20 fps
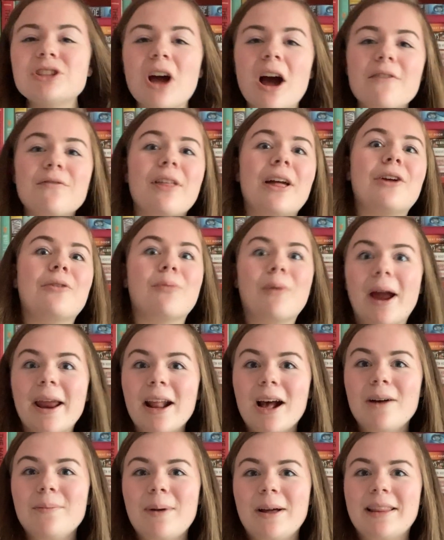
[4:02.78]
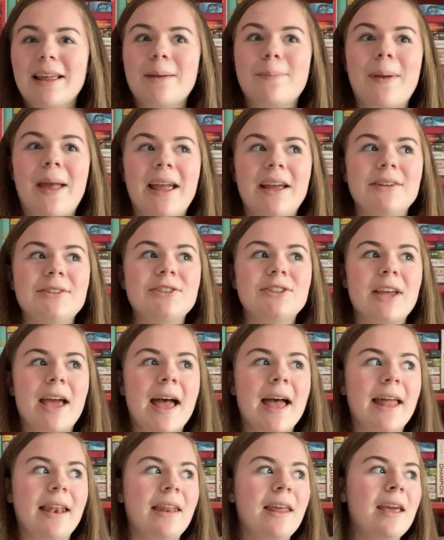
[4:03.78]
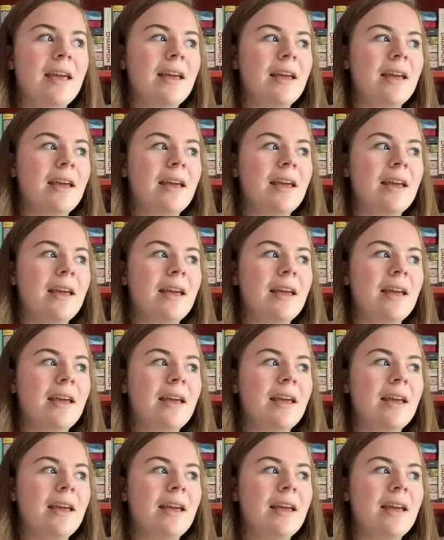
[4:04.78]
off, right up on page 10,